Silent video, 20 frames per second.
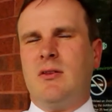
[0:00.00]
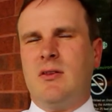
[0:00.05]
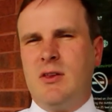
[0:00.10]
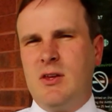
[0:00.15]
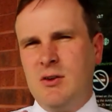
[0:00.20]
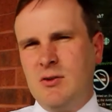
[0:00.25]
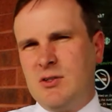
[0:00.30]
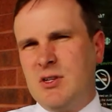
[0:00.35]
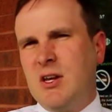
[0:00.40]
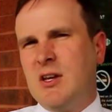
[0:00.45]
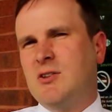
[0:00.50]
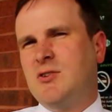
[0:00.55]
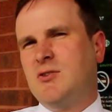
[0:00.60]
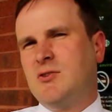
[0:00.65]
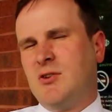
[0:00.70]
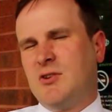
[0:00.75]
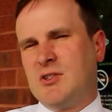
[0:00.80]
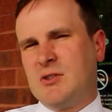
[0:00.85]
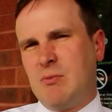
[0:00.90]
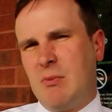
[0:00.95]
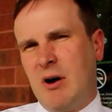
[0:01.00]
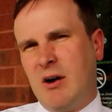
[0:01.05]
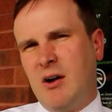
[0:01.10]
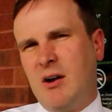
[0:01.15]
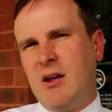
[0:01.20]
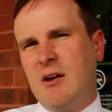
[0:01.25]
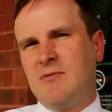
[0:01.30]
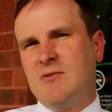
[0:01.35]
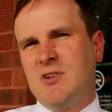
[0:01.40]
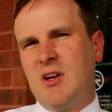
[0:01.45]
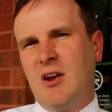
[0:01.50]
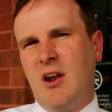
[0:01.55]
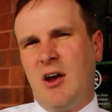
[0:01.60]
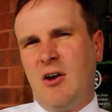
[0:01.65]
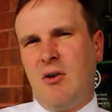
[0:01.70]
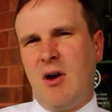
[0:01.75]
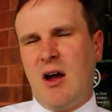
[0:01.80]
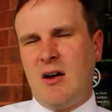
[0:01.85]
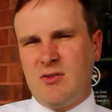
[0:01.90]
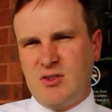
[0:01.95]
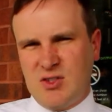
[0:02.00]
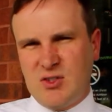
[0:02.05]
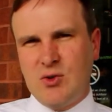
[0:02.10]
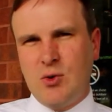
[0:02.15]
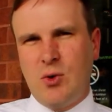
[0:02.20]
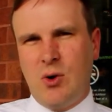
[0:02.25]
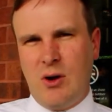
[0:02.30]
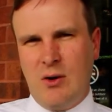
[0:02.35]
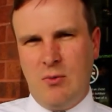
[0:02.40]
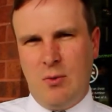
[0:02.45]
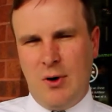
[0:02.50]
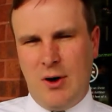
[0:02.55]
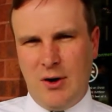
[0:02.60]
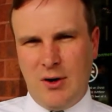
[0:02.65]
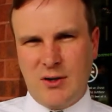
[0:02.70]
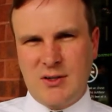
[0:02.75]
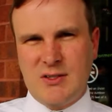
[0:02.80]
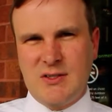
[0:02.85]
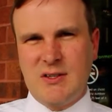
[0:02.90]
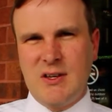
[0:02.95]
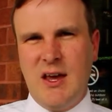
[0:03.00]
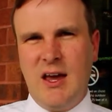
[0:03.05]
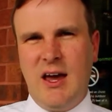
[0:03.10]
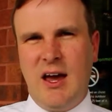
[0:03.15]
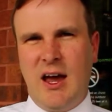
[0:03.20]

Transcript: You teachers are smart enough to know how story works,